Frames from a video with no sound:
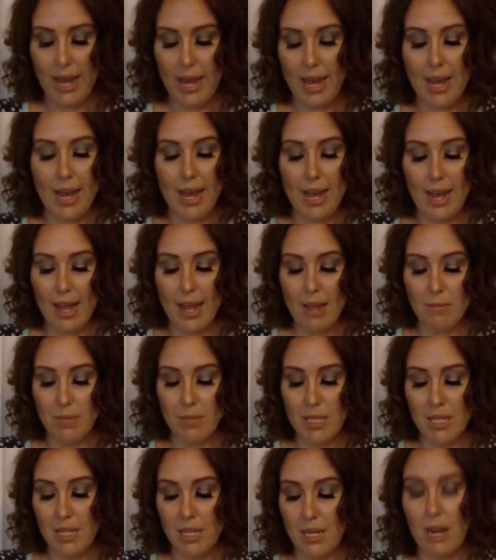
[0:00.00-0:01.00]
I have
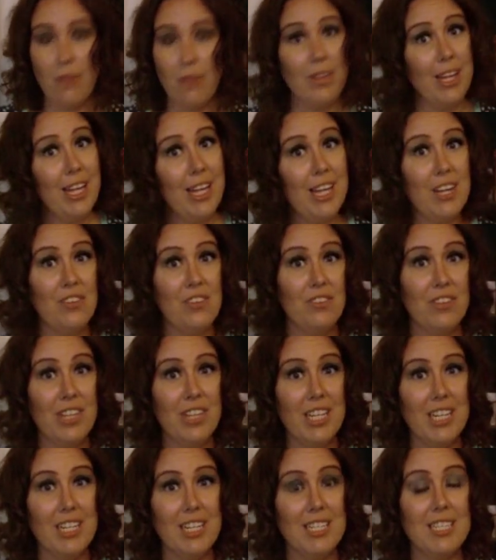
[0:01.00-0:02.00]
been on the hunt for
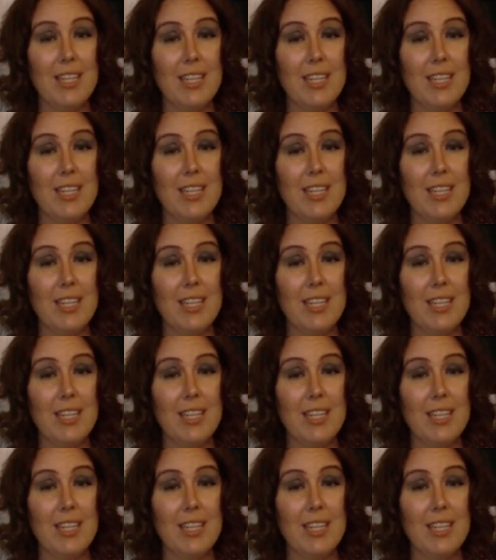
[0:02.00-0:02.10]
these,